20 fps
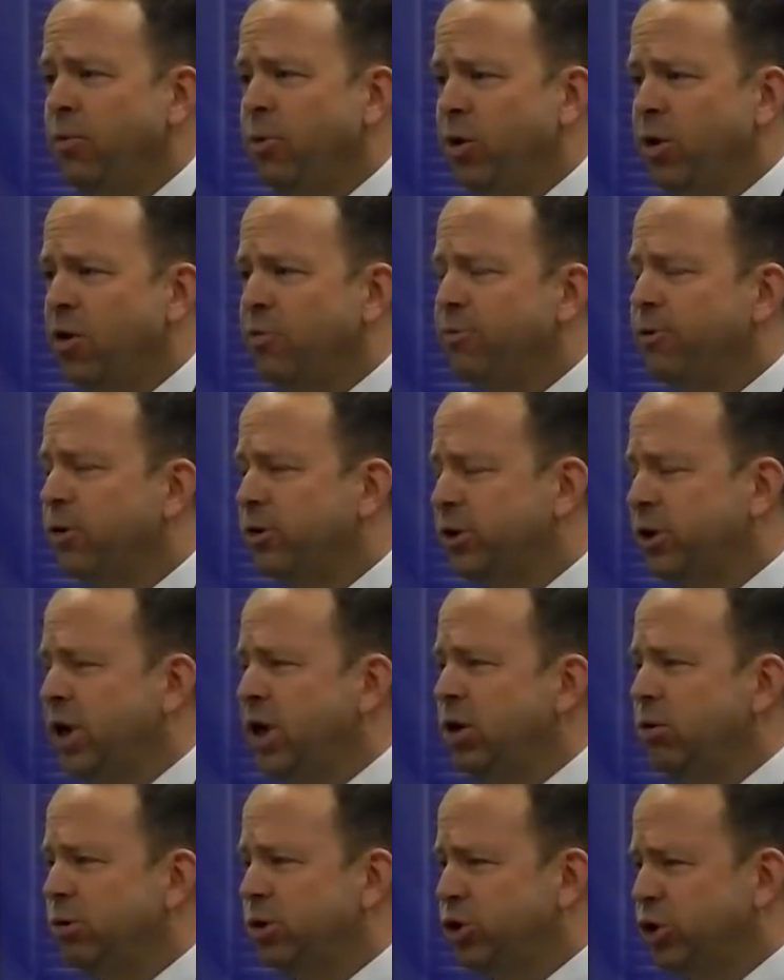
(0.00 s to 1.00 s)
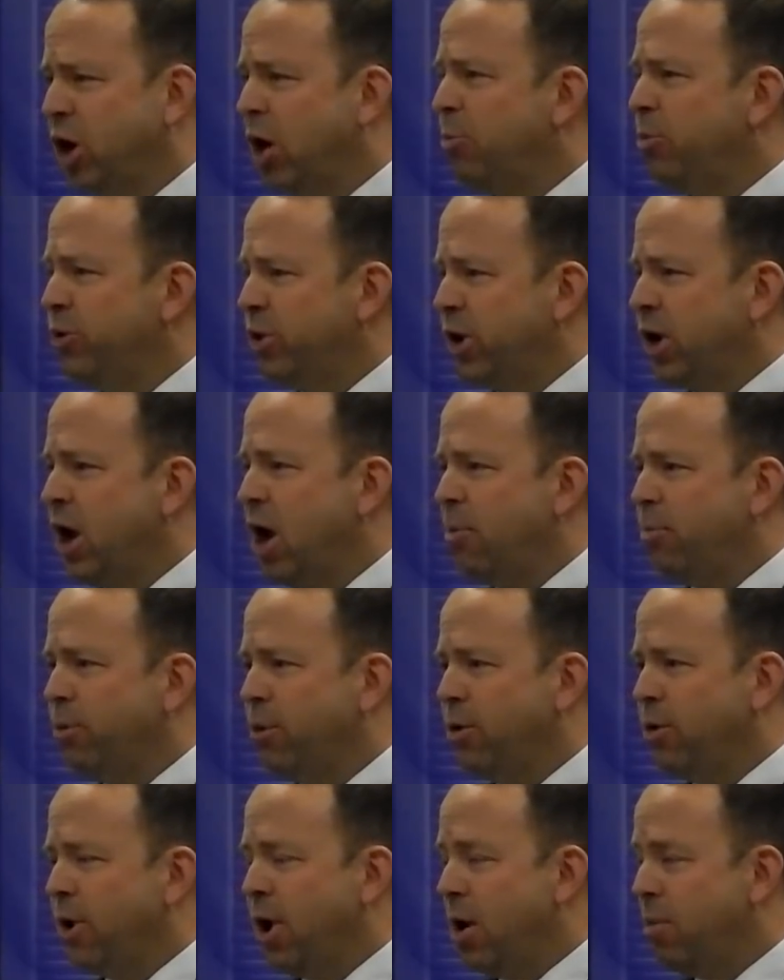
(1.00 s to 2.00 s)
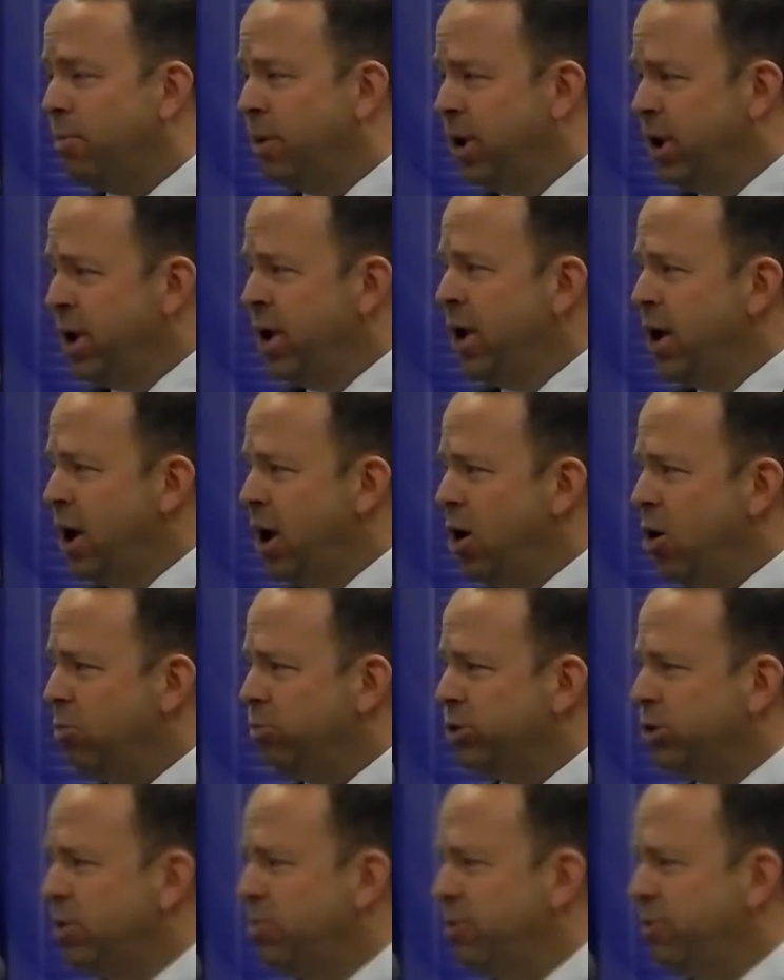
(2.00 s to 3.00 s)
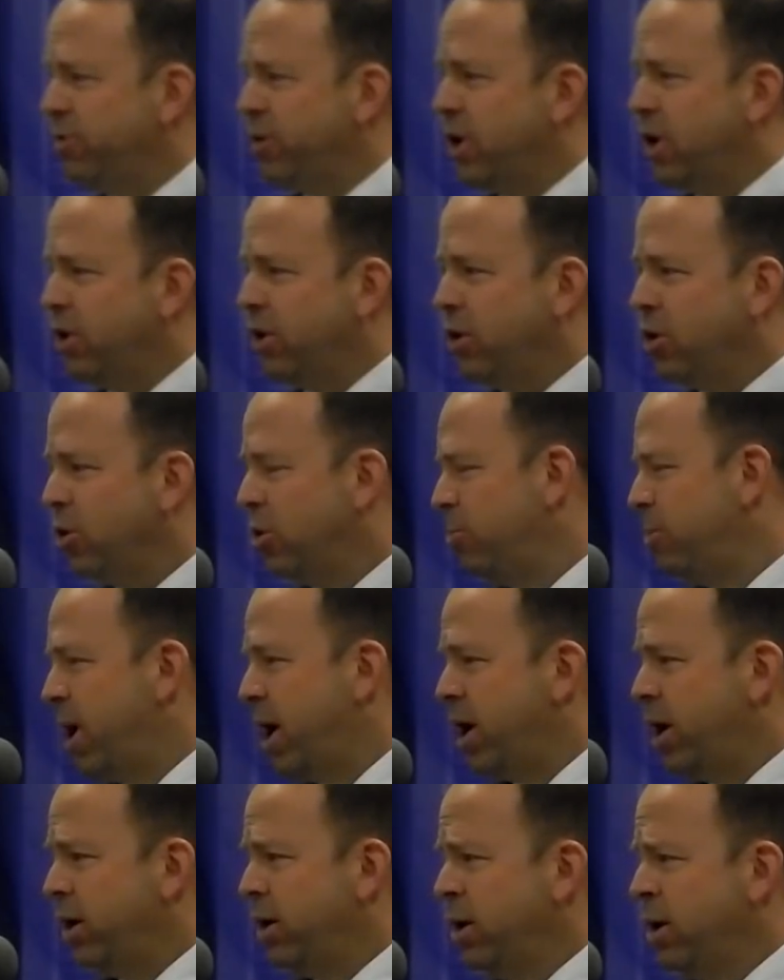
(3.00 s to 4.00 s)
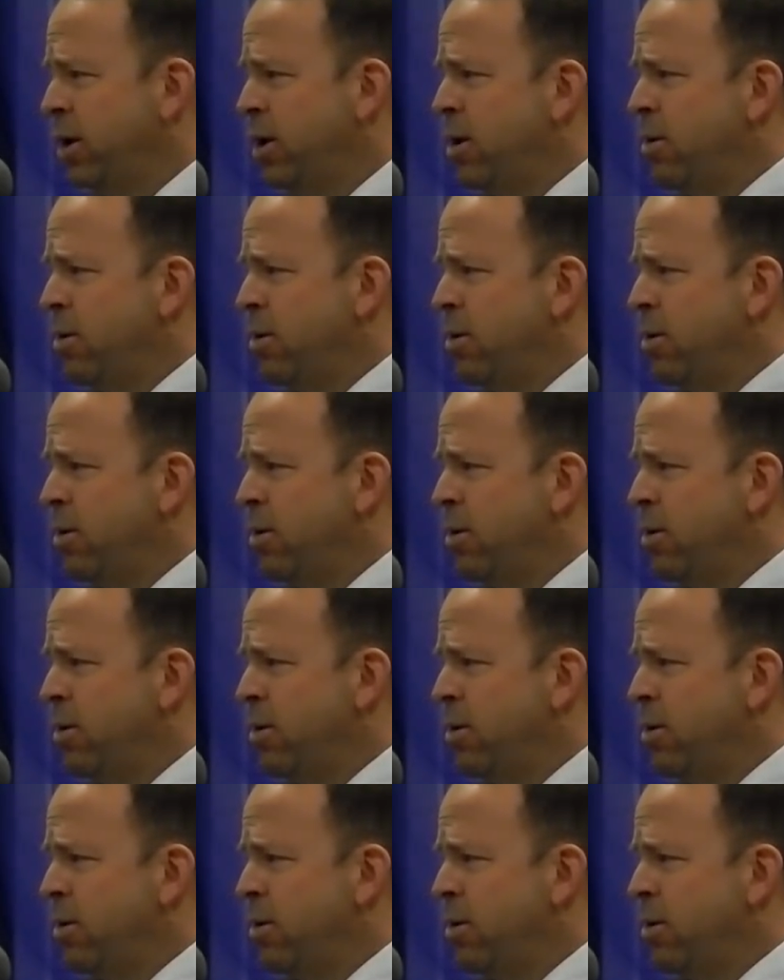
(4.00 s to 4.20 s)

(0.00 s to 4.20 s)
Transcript: with our first annual Shop with a Cop program. I hope some of y'all heard about it.